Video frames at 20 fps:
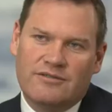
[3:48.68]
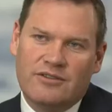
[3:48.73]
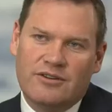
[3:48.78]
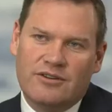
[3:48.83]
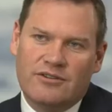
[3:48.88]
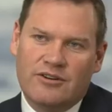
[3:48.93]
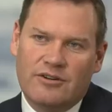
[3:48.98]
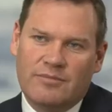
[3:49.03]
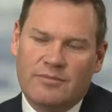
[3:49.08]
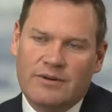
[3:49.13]

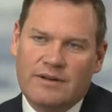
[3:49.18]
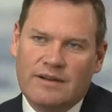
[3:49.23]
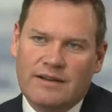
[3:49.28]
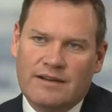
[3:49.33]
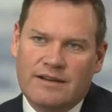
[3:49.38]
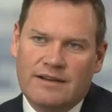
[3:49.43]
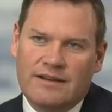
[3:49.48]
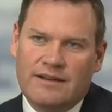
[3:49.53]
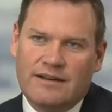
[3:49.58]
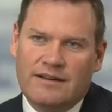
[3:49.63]
Europe,
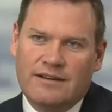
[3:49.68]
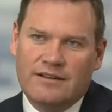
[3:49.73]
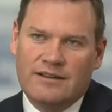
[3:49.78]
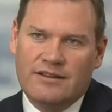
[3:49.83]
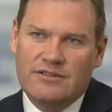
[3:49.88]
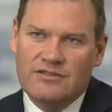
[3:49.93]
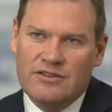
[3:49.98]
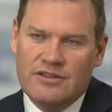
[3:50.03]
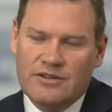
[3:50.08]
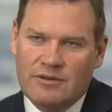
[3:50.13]

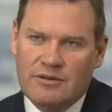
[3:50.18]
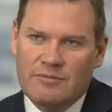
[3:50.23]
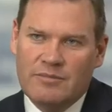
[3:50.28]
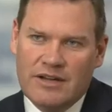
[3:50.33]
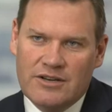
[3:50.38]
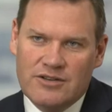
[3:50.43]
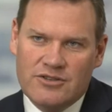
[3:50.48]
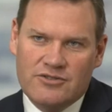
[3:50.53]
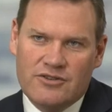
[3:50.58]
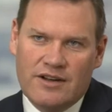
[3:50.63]
continuing
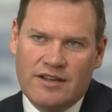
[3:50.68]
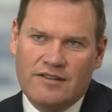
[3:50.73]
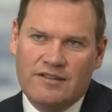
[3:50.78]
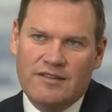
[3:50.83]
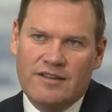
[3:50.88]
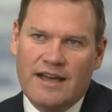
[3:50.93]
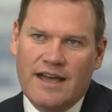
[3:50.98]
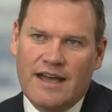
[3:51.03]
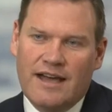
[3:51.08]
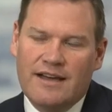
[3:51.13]
better
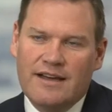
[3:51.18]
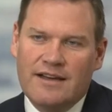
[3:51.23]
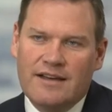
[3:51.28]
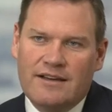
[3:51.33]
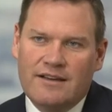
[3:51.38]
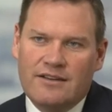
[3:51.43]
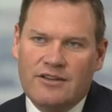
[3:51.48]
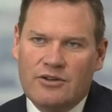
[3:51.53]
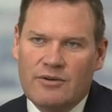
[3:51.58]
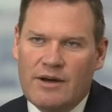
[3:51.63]
trends there.
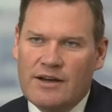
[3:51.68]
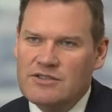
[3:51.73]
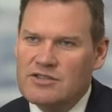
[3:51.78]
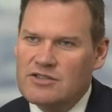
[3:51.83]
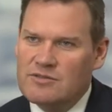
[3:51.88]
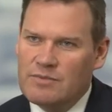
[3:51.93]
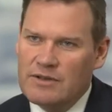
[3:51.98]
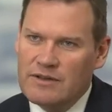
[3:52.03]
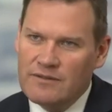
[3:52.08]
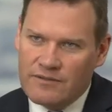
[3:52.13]
US
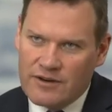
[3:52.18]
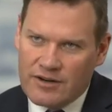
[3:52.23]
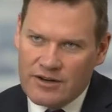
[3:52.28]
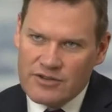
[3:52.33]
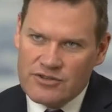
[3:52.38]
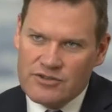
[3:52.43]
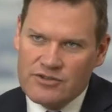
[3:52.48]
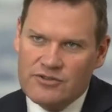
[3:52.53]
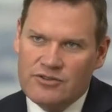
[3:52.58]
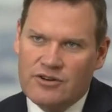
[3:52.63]
has been
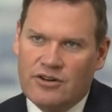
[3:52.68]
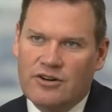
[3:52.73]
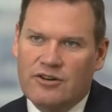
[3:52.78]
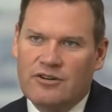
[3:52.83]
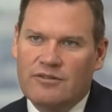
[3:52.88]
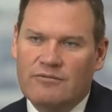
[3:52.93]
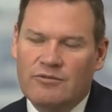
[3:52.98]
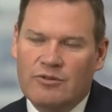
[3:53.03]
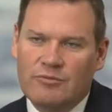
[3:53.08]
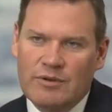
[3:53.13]
very
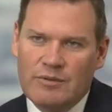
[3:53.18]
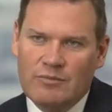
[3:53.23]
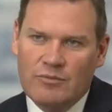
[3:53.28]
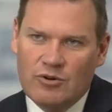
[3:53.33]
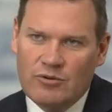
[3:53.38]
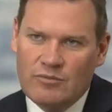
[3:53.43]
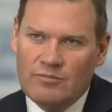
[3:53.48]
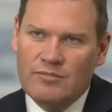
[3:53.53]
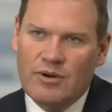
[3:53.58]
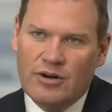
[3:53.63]
strong, will be
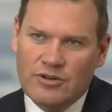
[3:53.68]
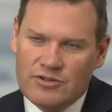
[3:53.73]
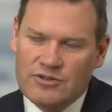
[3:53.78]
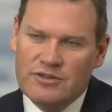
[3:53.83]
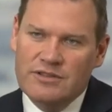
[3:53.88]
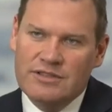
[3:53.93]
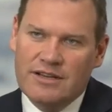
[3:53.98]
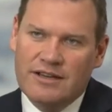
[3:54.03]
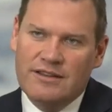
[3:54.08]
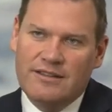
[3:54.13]
more
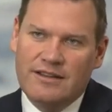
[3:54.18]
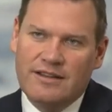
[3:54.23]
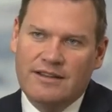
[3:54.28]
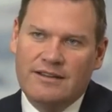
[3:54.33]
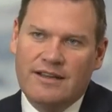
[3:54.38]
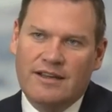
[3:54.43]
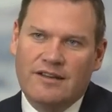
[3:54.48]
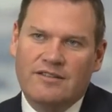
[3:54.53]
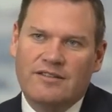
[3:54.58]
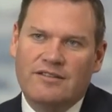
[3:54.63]
moderate, I
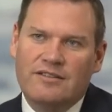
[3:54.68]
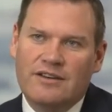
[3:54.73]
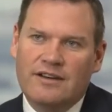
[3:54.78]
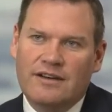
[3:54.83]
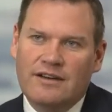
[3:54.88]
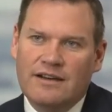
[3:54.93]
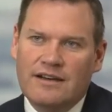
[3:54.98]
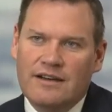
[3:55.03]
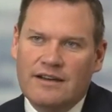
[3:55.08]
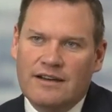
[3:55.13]
think, next
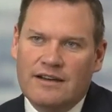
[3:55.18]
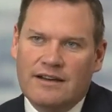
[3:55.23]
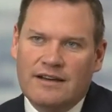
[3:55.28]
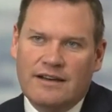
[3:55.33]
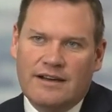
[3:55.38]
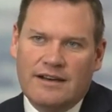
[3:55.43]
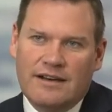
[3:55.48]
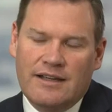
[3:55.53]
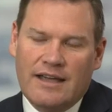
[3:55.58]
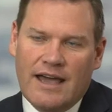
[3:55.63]
year.
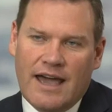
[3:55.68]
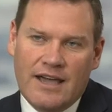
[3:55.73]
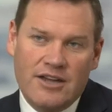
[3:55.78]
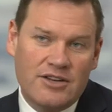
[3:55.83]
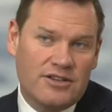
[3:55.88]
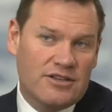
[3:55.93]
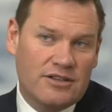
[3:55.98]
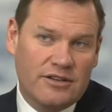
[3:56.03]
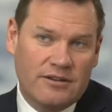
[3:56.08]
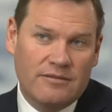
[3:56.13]
And
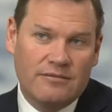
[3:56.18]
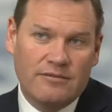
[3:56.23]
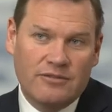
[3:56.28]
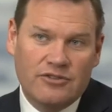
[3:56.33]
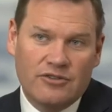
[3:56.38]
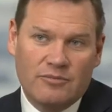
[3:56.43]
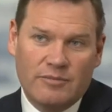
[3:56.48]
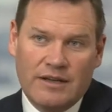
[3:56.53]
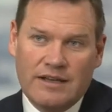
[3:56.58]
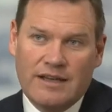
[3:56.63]
Asia
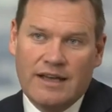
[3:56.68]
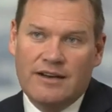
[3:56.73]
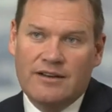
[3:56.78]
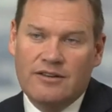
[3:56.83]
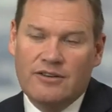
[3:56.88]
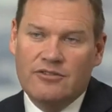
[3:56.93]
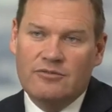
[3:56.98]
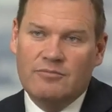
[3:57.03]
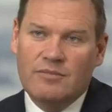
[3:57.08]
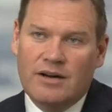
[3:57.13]
should be, again,
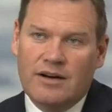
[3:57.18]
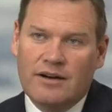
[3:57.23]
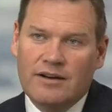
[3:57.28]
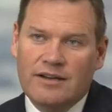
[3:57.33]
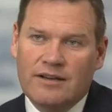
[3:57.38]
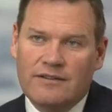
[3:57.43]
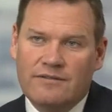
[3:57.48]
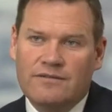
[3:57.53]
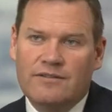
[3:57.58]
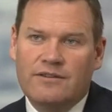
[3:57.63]
a good
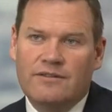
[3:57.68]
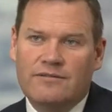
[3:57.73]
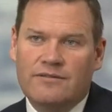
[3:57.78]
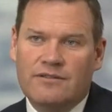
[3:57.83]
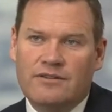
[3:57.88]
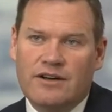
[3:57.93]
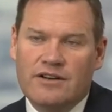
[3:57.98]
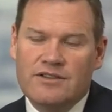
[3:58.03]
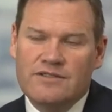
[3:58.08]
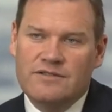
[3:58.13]
market
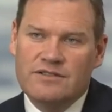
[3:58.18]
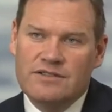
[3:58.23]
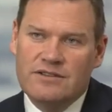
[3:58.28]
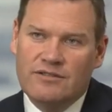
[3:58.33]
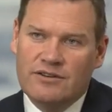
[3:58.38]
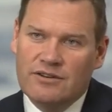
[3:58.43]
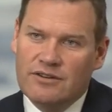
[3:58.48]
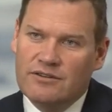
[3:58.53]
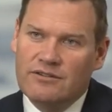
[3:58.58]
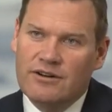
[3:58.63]
for us for
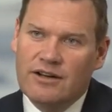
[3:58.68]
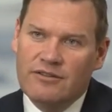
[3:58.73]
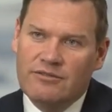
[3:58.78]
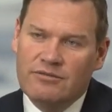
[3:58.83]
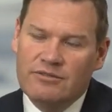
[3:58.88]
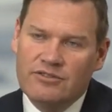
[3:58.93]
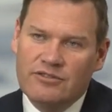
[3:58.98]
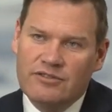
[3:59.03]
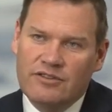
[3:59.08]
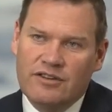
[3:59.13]
dividend
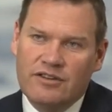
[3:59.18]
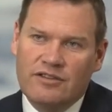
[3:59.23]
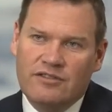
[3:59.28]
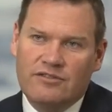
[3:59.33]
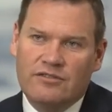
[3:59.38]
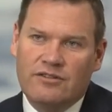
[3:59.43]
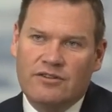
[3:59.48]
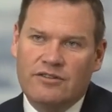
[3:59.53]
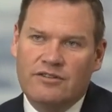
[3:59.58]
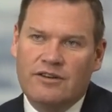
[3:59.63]
growth. We should see
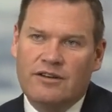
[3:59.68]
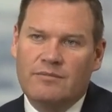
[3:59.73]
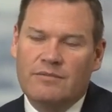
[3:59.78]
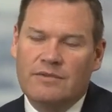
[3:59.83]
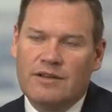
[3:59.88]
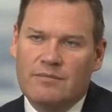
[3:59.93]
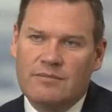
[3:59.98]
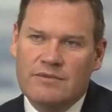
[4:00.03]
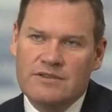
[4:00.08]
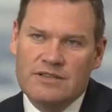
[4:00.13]
strong
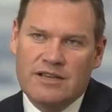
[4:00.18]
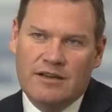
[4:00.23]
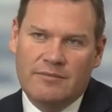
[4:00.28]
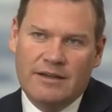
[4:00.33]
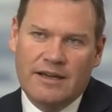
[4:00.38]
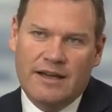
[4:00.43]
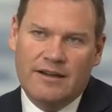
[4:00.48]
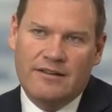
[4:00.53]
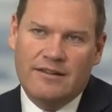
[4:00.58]
numbers coming out